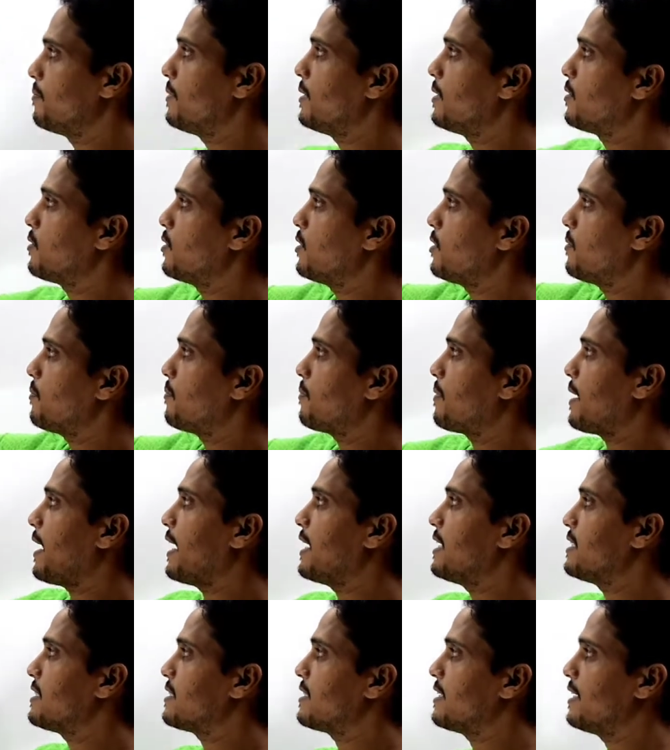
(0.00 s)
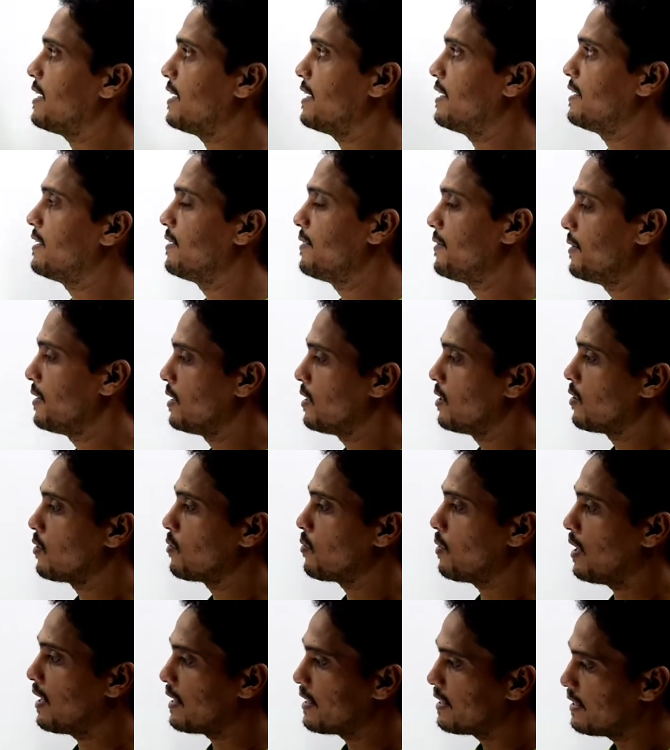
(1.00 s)
between price and
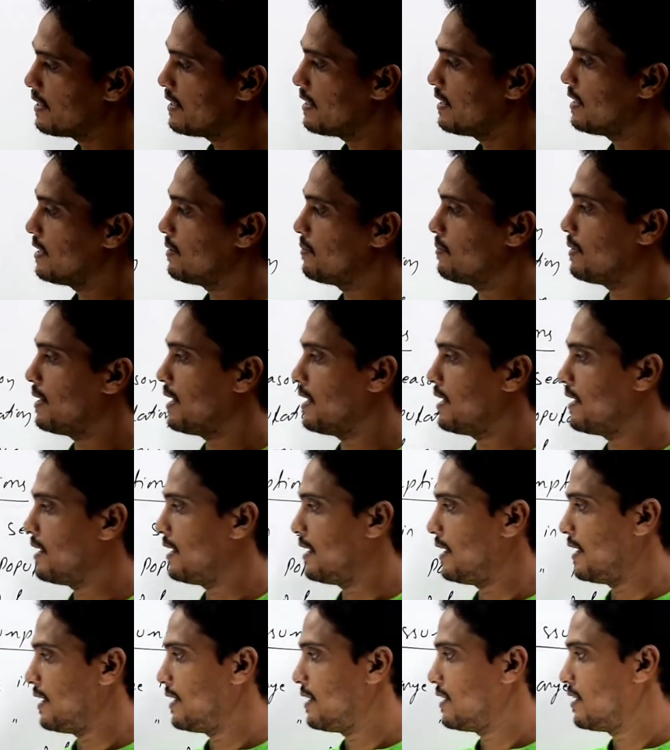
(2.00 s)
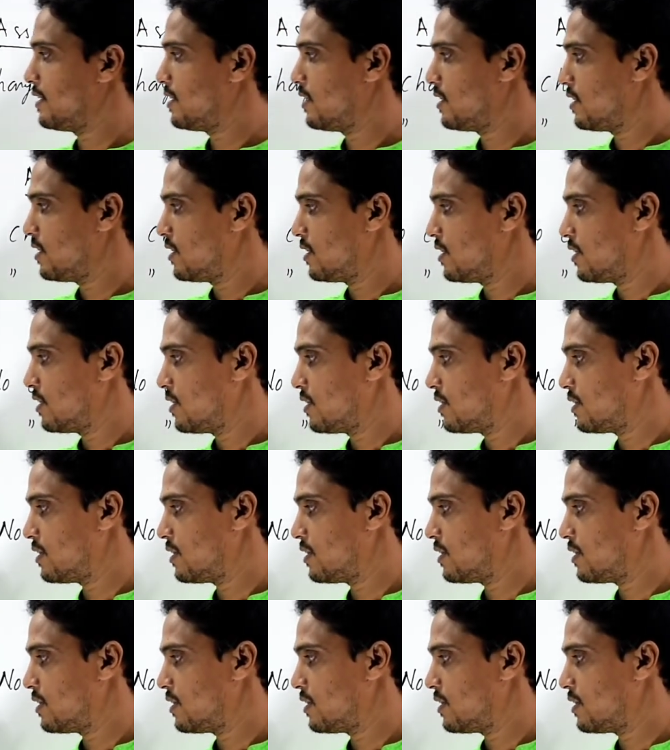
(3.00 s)
quantity demanded,